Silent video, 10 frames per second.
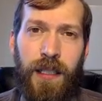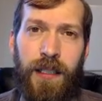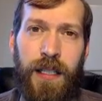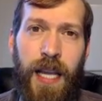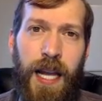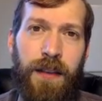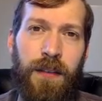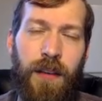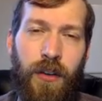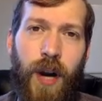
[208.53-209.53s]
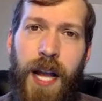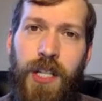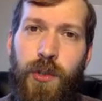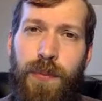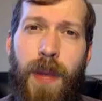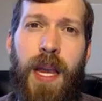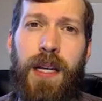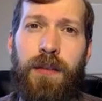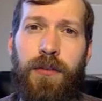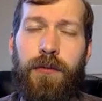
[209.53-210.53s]
yet the grass was
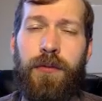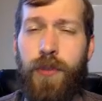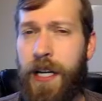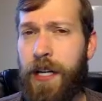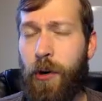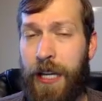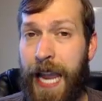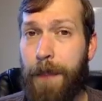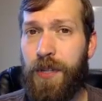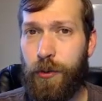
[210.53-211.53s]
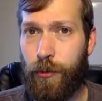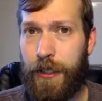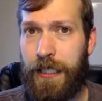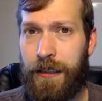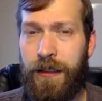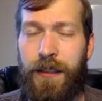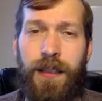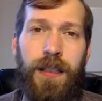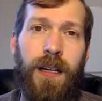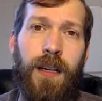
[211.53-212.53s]
made green or kept green
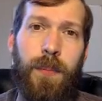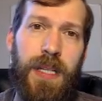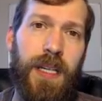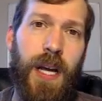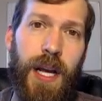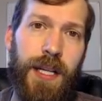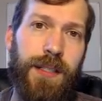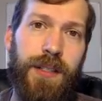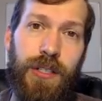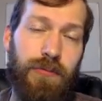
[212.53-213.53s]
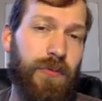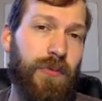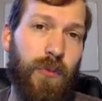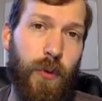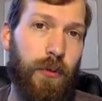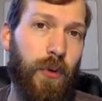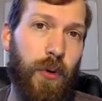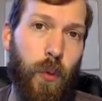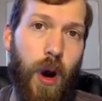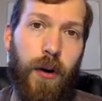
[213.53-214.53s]
because we were
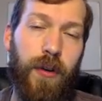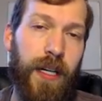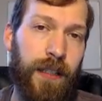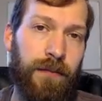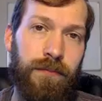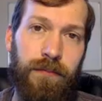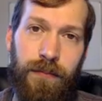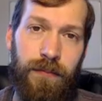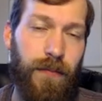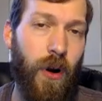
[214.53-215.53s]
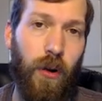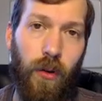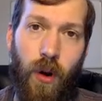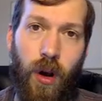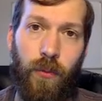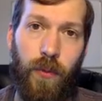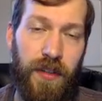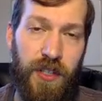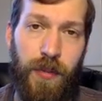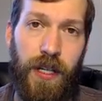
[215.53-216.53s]
watering our lawn with a
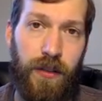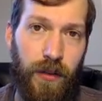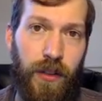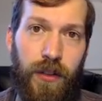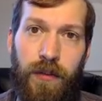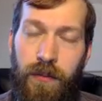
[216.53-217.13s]
sprinkler